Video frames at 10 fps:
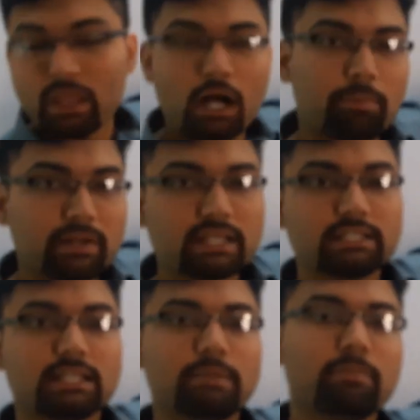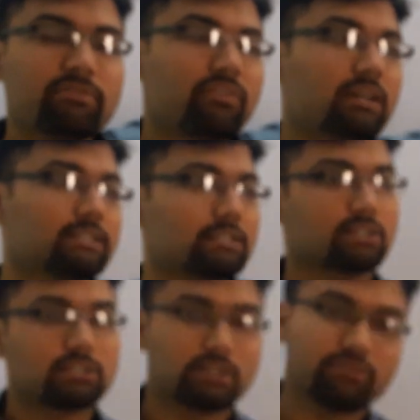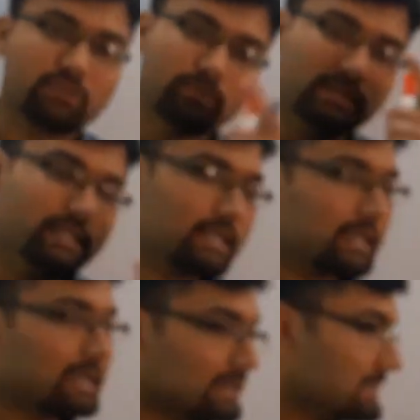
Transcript: operational amplifiers, etc. we'll be dealing in